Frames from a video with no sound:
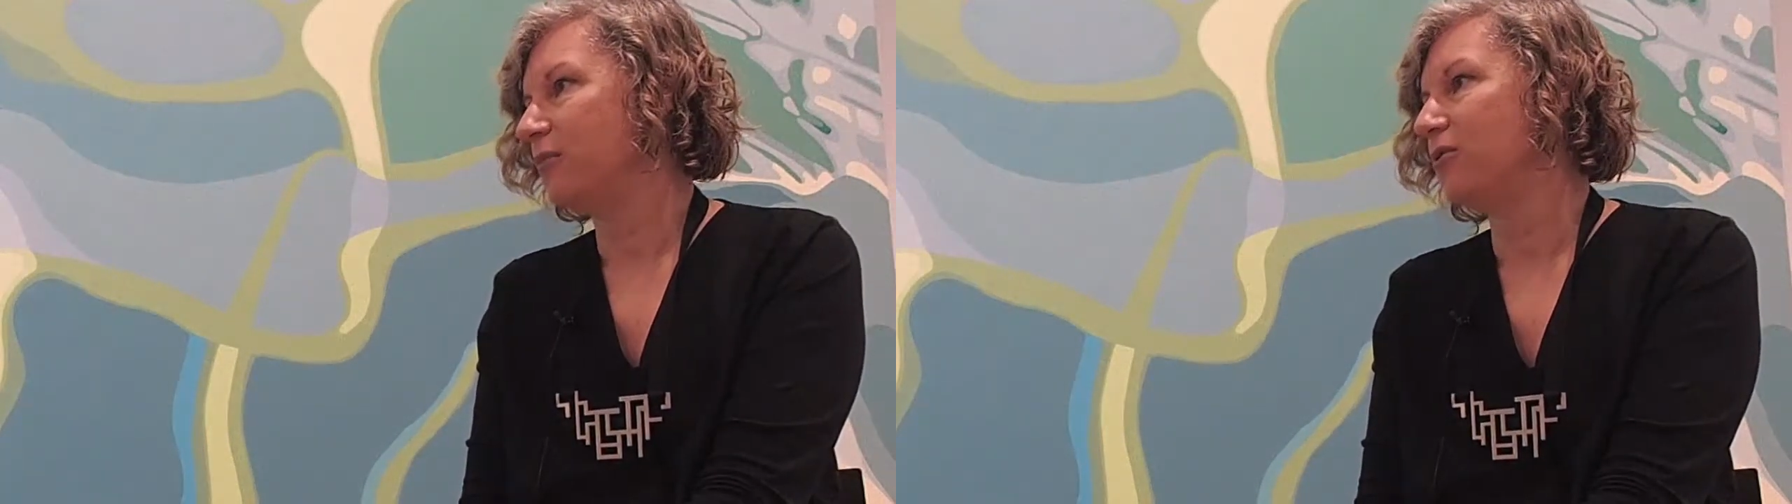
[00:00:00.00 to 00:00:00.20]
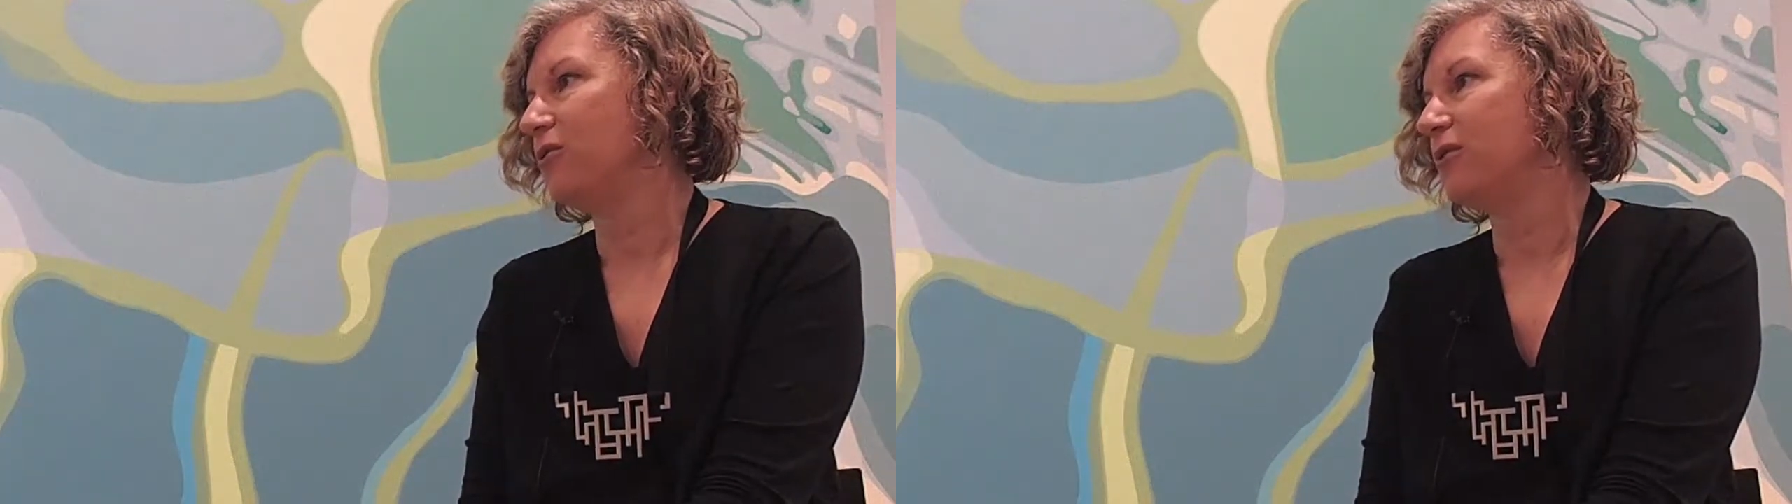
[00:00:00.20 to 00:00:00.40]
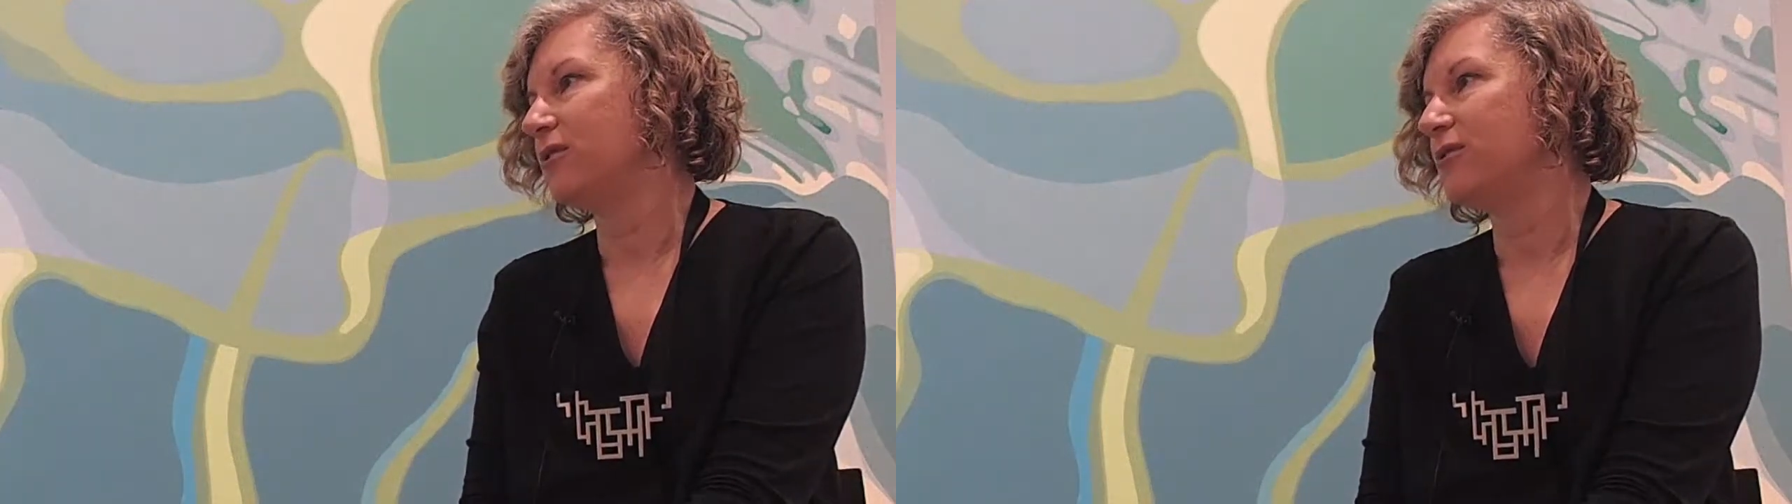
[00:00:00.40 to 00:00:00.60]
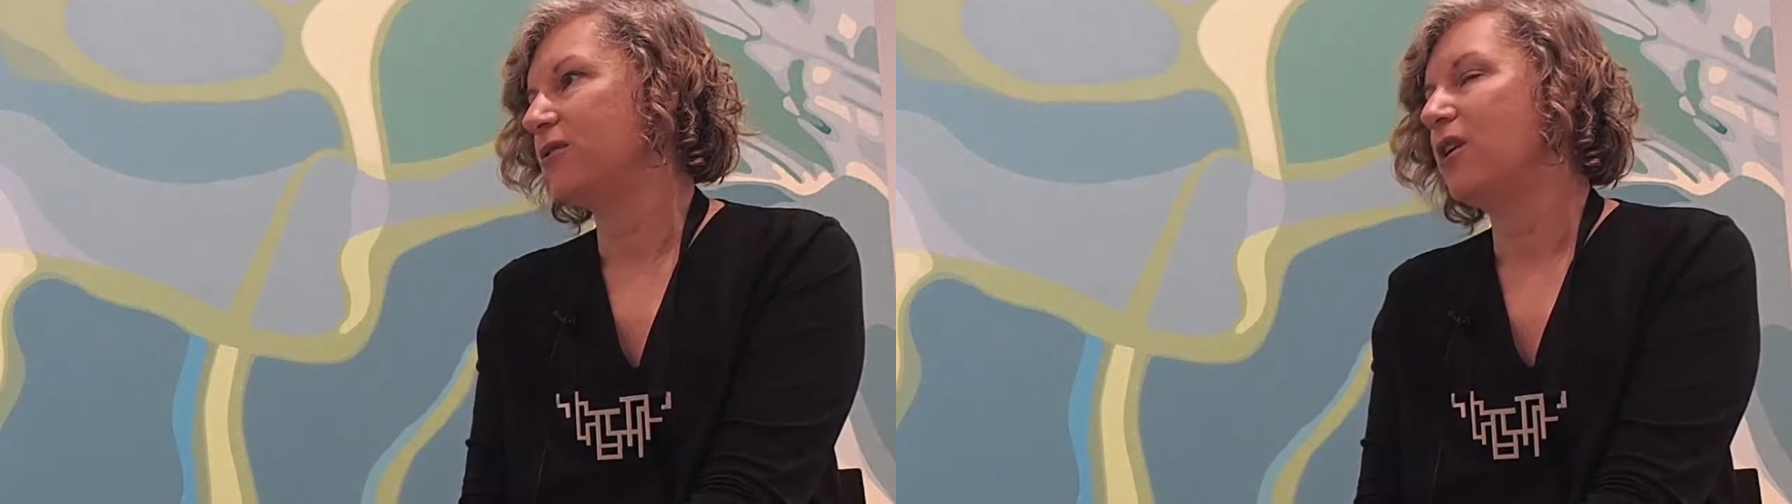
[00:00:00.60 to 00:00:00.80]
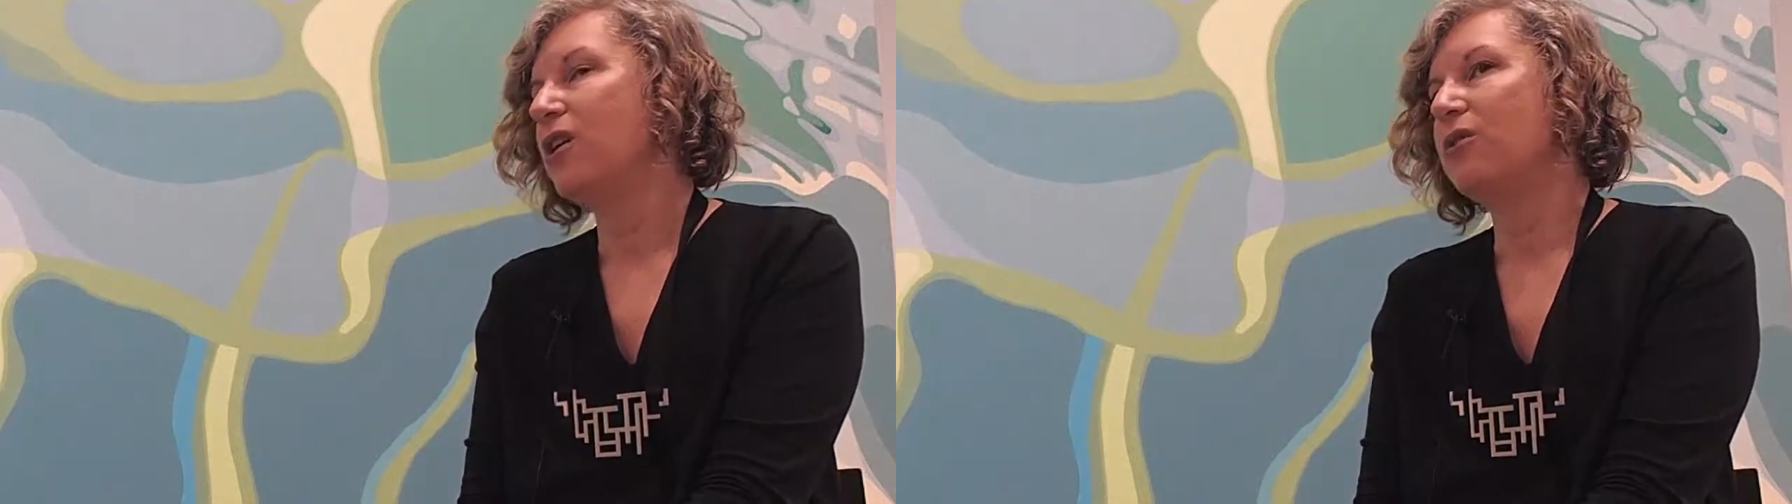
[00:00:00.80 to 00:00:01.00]
murals
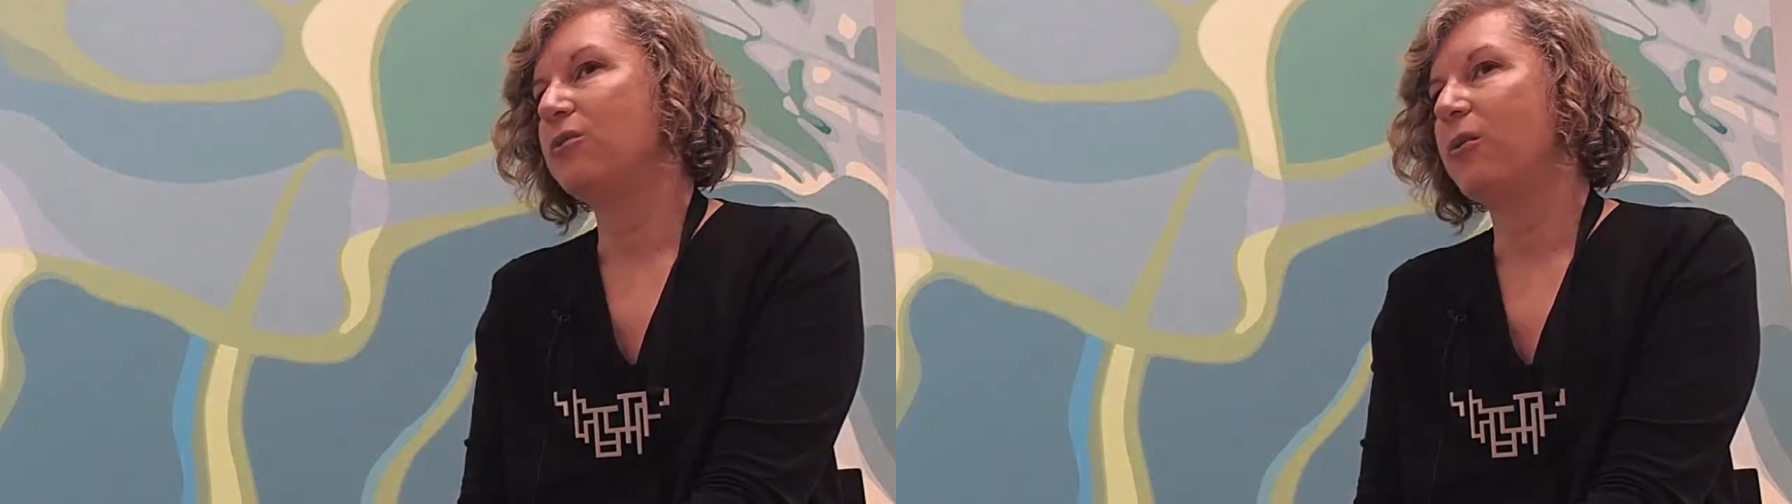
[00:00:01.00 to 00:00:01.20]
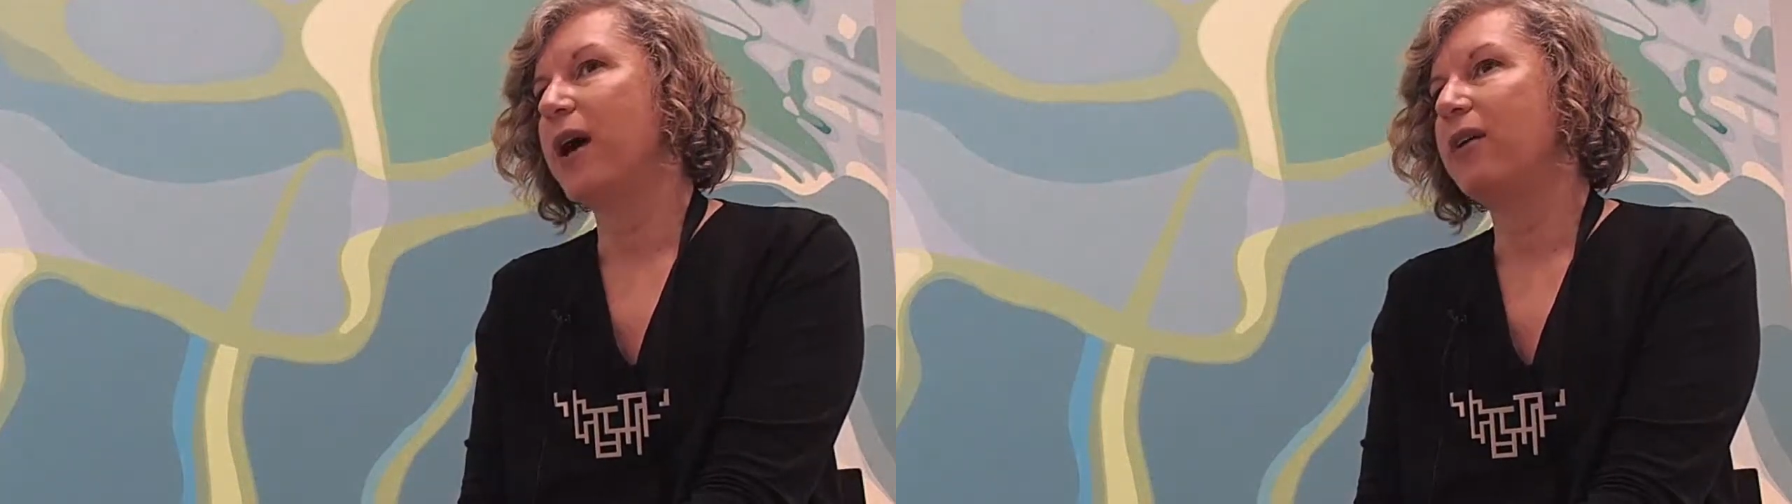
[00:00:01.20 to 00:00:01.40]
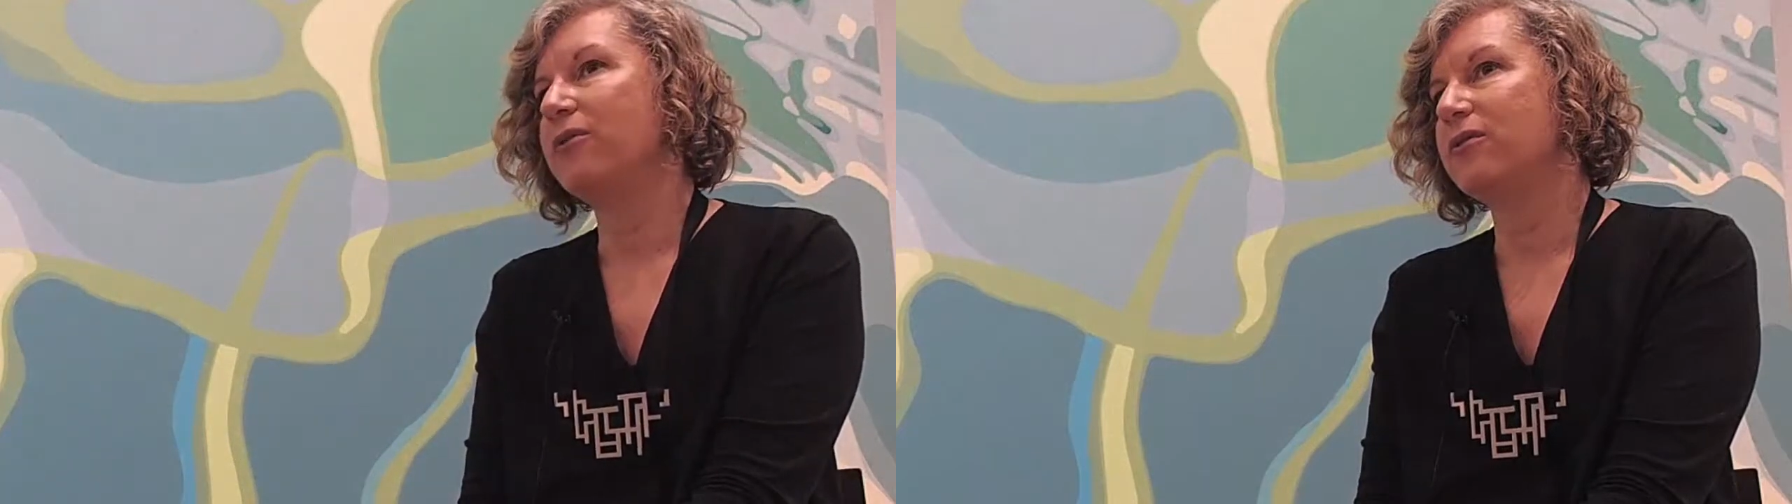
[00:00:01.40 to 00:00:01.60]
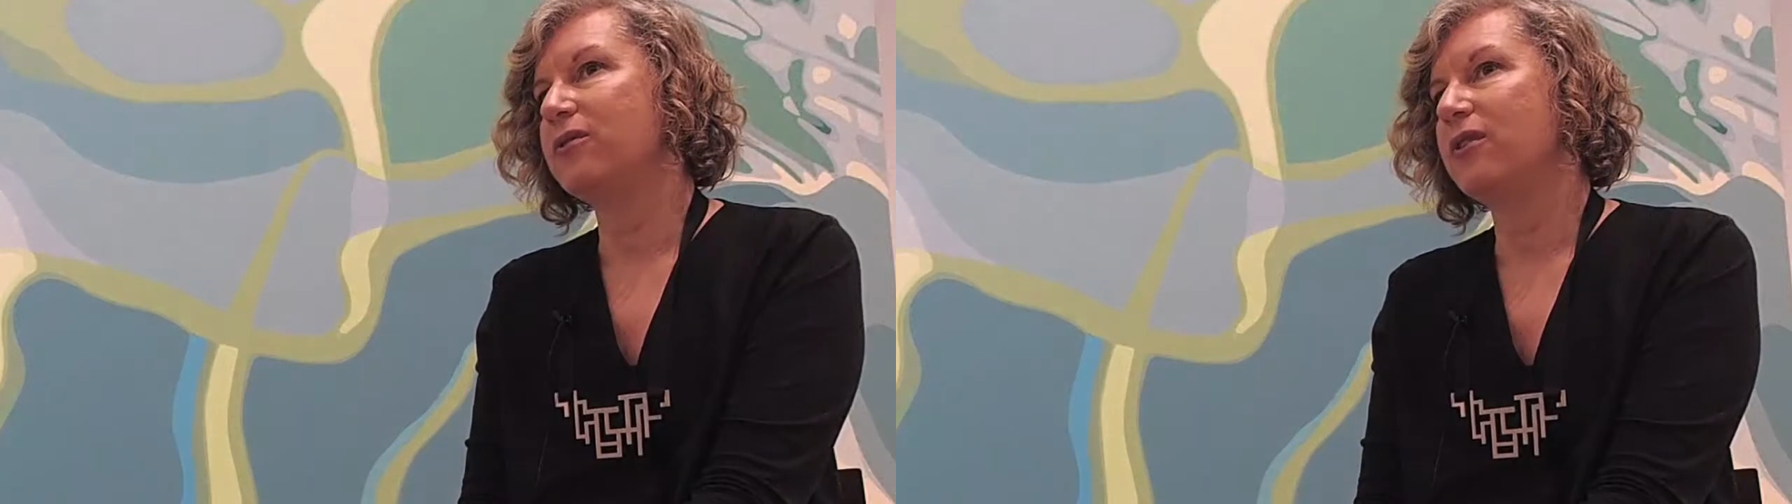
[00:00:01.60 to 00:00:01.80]
throughout